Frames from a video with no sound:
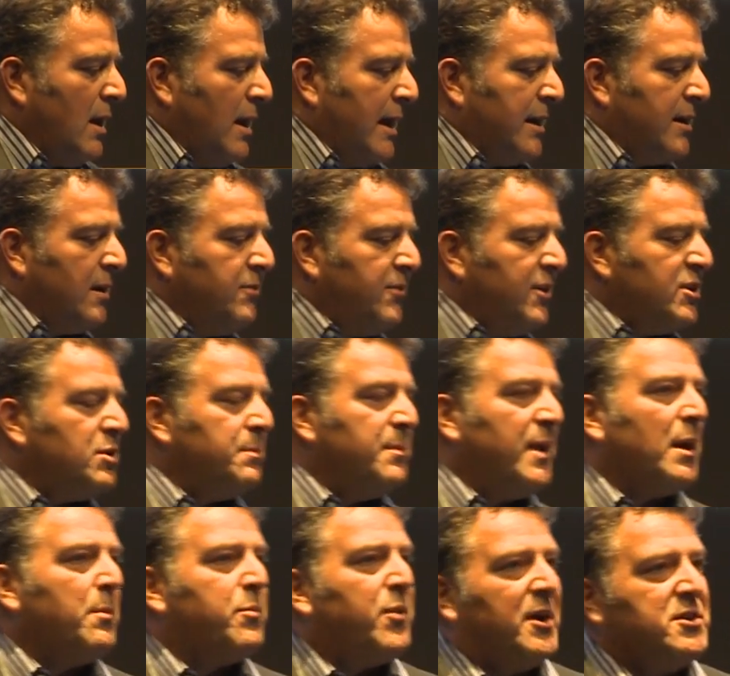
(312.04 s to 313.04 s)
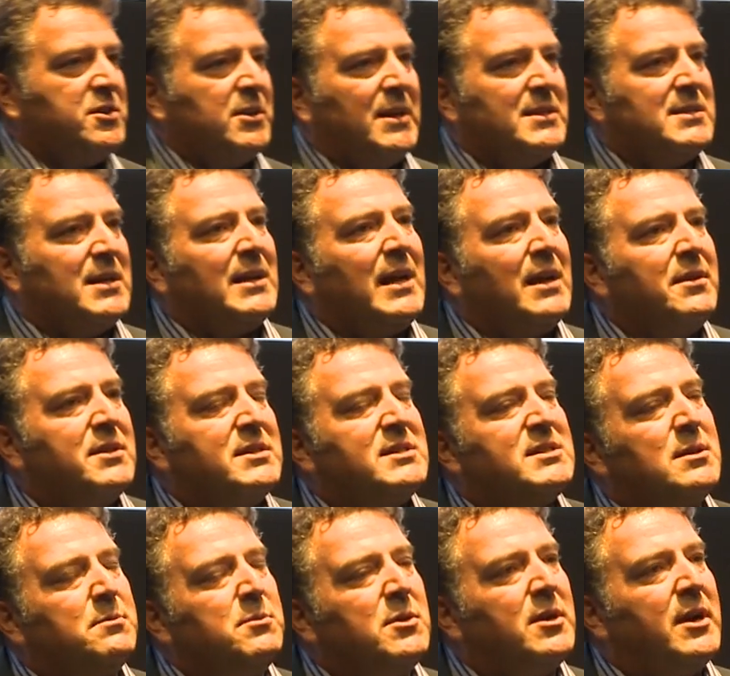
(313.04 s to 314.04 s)
An innovation megaproject has a lot of the
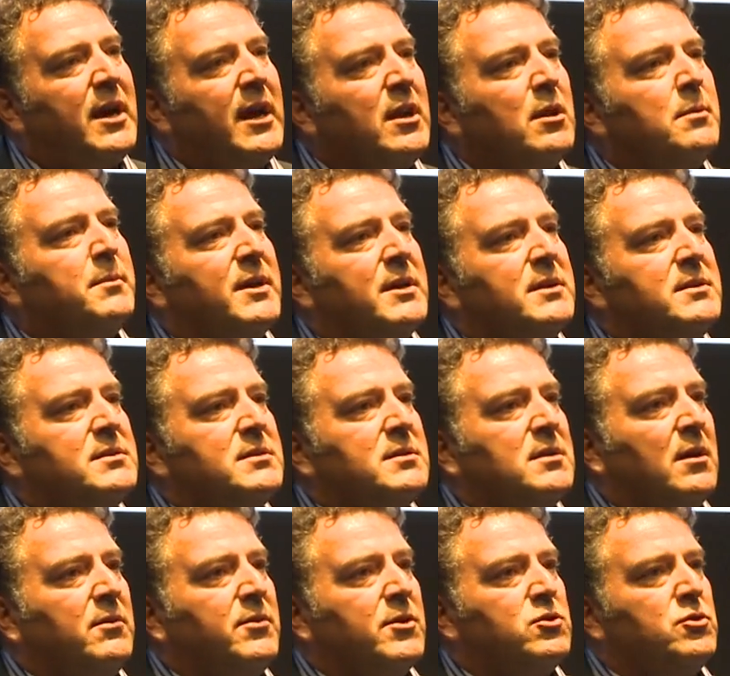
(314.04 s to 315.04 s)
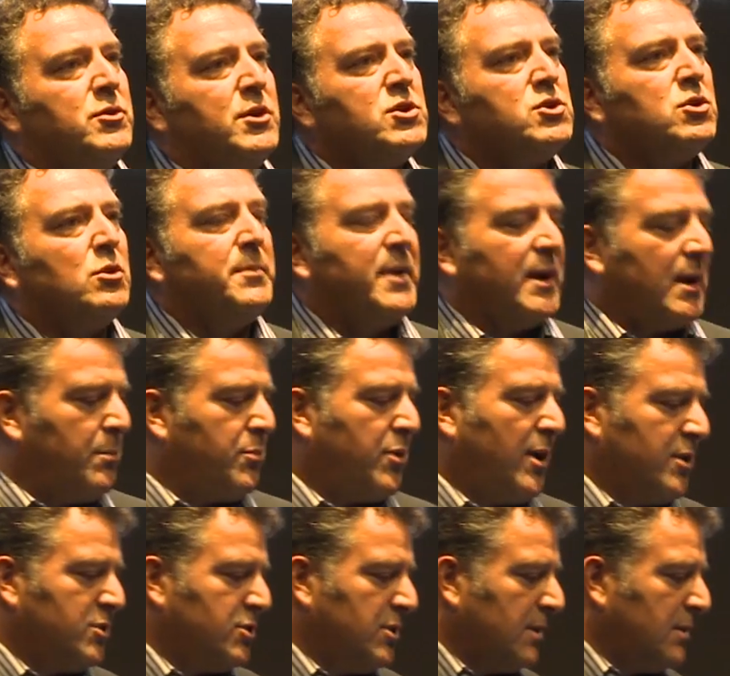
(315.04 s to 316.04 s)
similar elements of a traditional
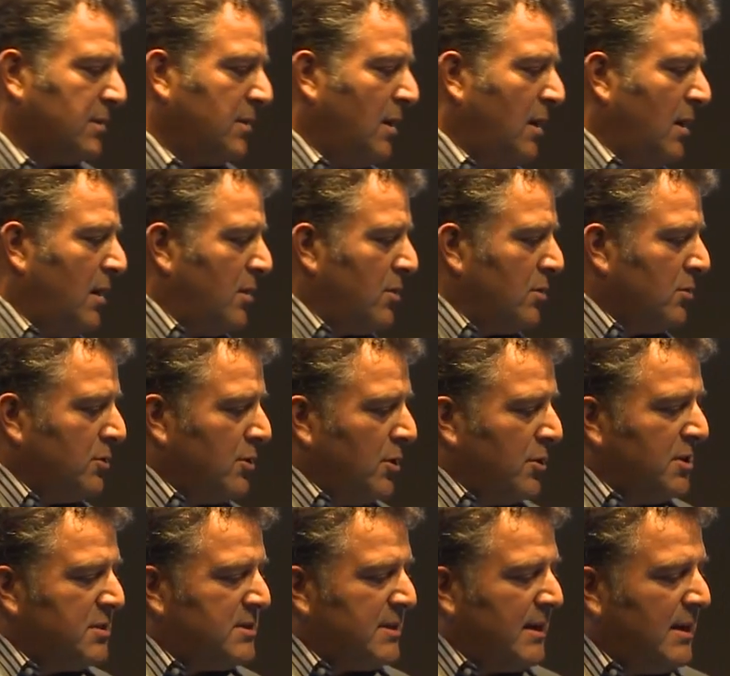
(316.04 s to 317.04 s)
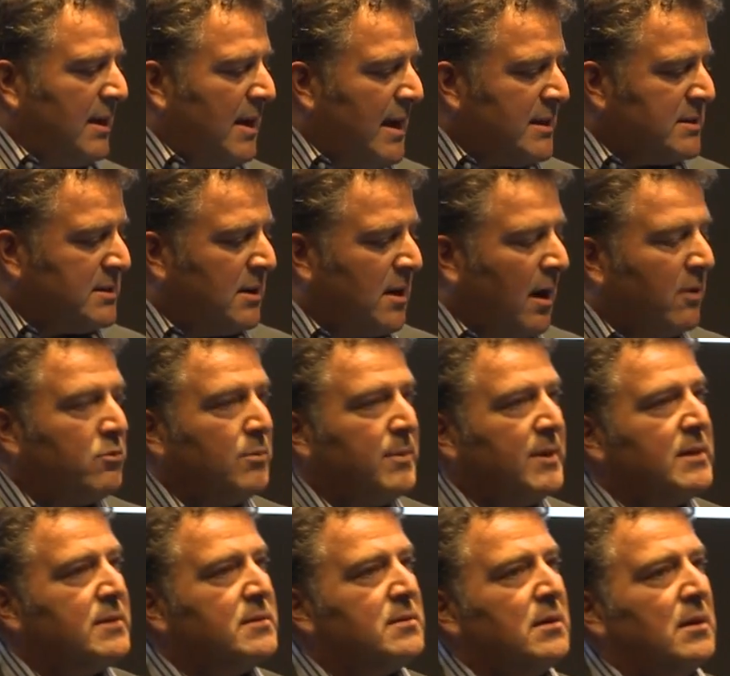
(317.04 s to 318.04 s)
megaproject. You'll notice that it has
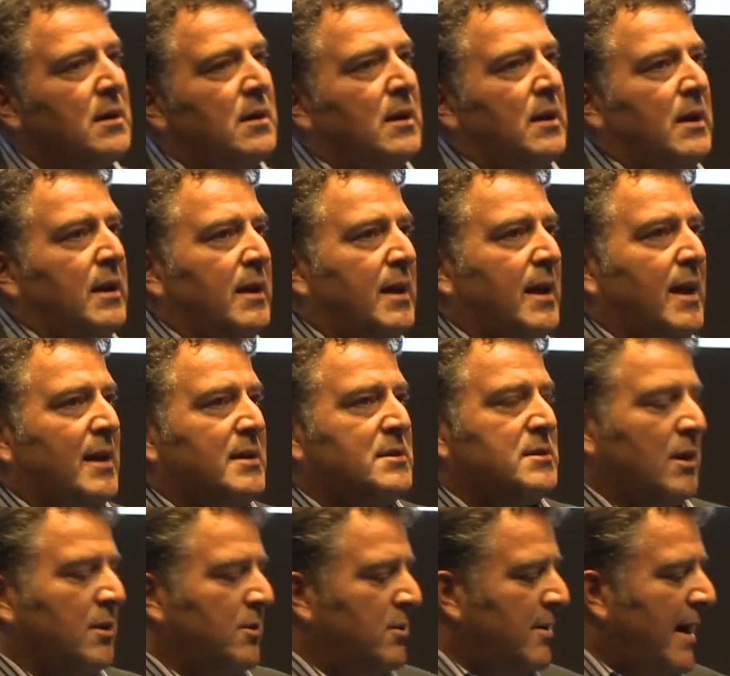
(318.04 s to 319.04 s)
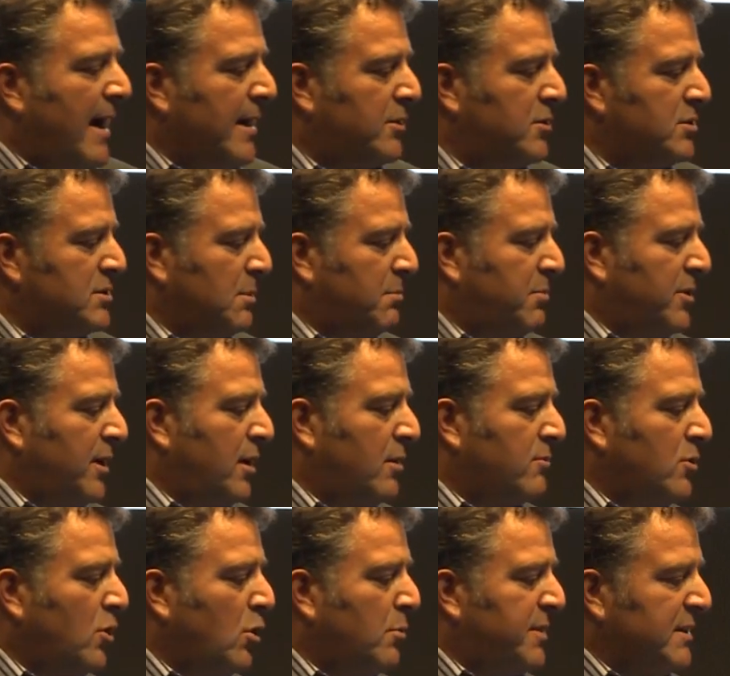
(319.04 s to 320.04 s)
government, it has other actors that play a
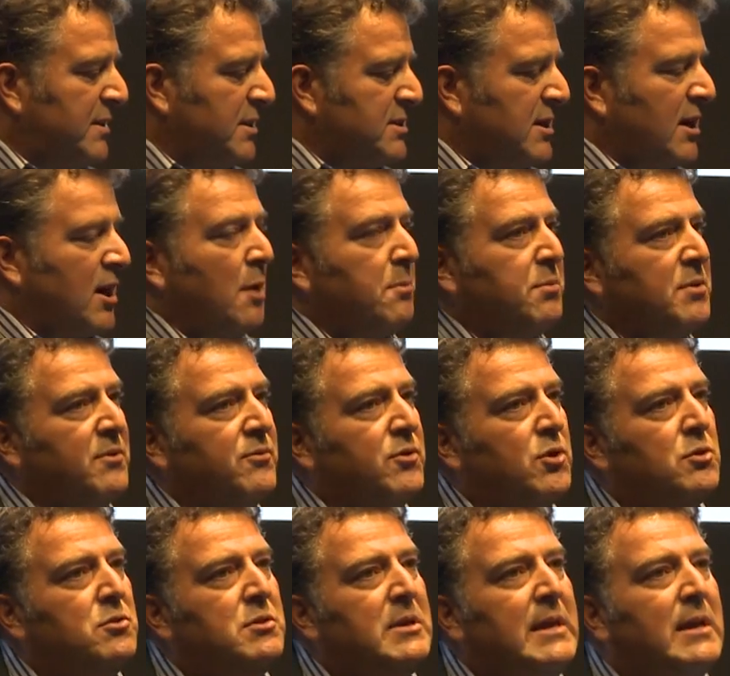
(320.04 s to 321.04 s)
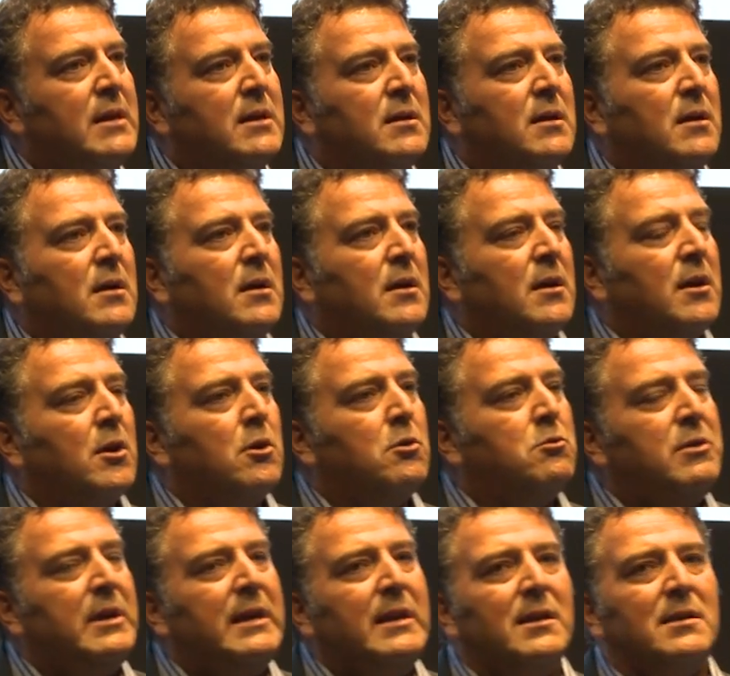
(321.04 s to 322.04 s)
role, but there's a couple of unique
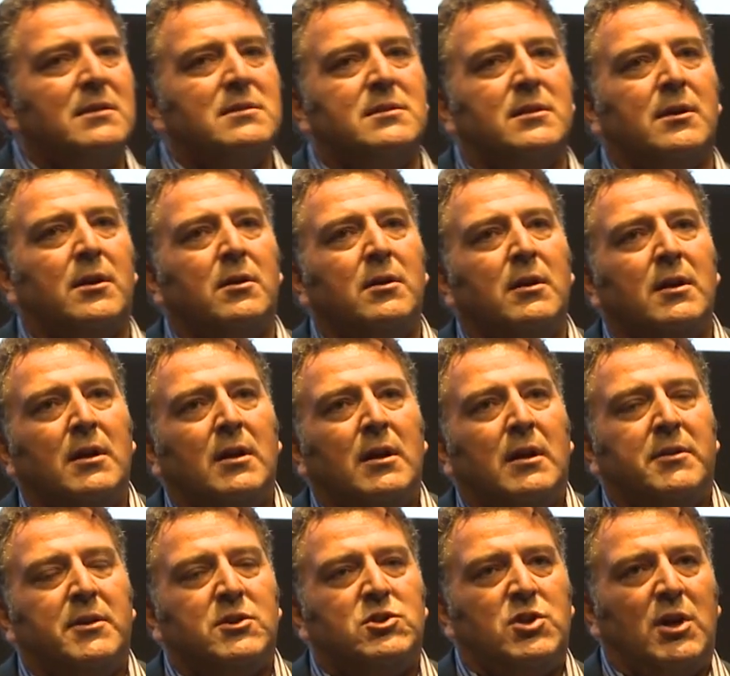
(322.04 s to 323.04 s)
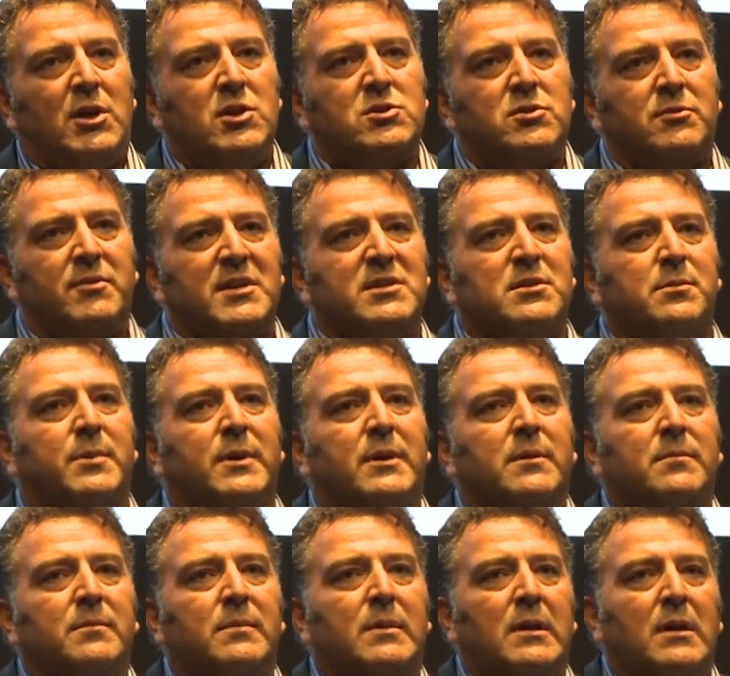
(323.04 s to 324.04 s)
ingredients there that change the recipe,
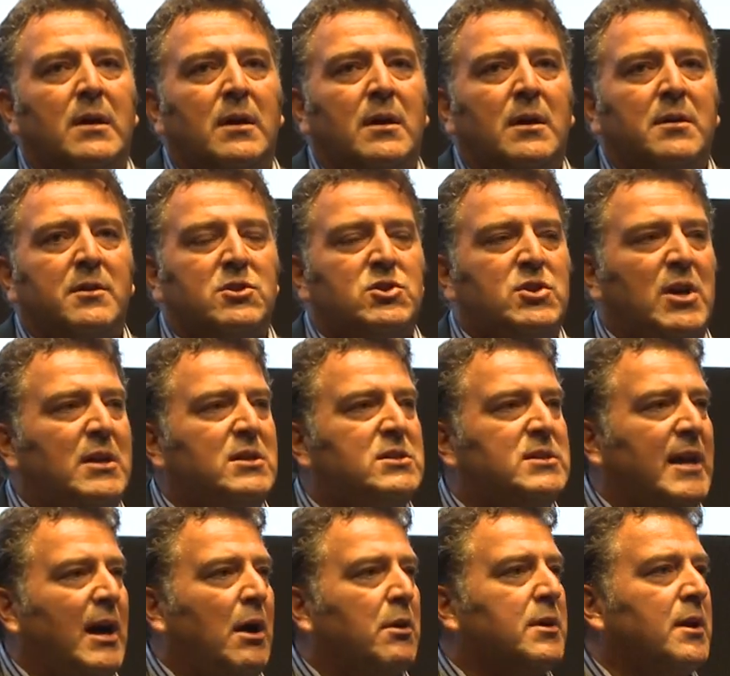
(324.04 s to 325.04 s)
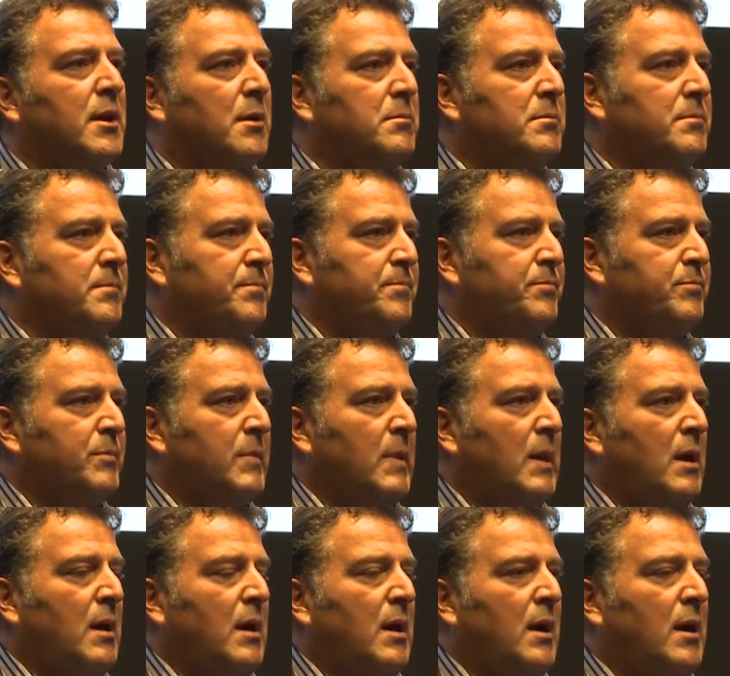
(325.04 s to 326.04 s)
that change the outcome,
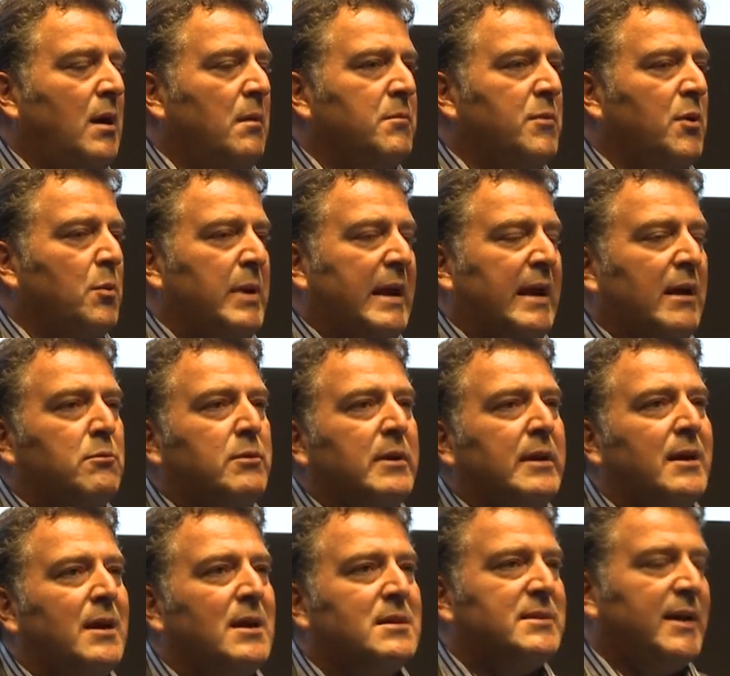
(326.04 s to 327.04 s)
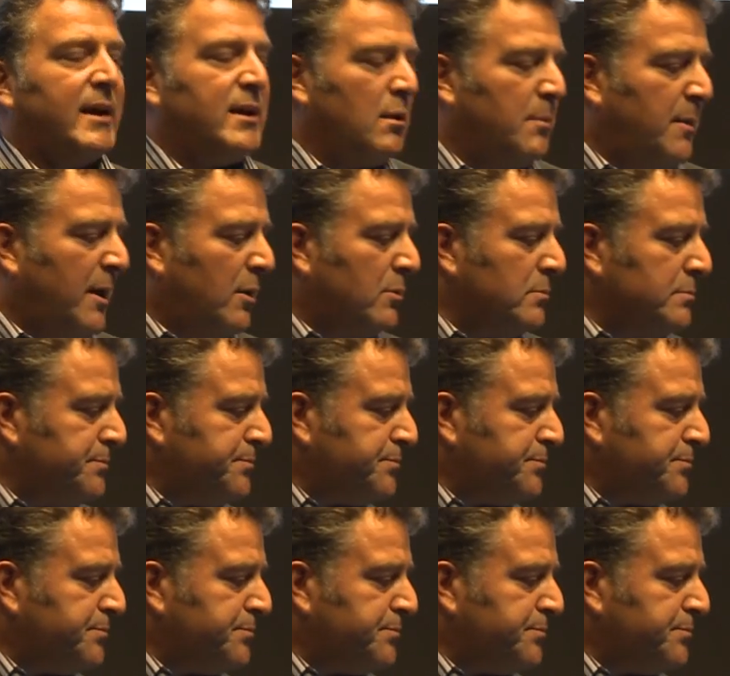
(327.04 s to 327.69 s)
um, that we get really excited about.